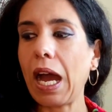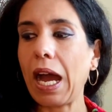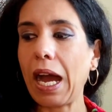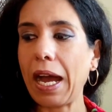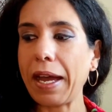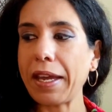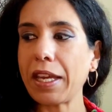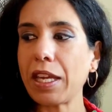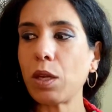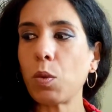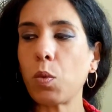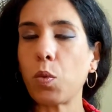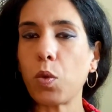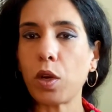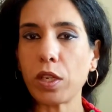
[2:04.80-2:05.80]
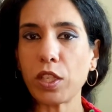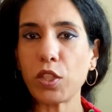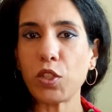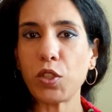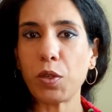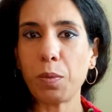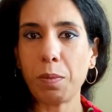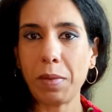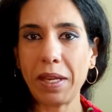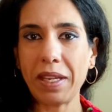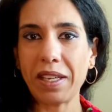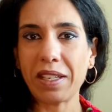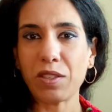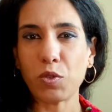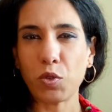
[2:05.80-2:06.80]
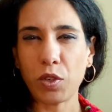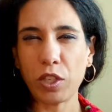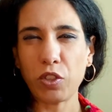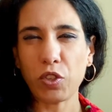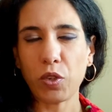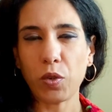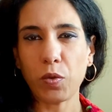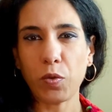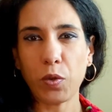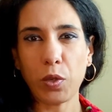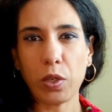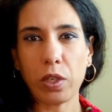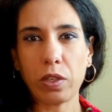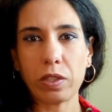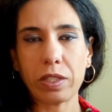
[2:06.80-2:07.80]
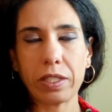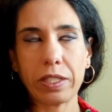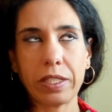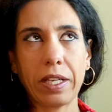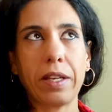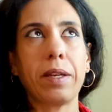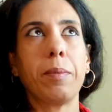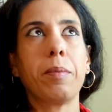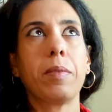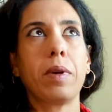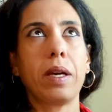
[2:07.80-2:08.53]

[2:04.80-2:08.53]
I wanted to make a trench coat for the longest time.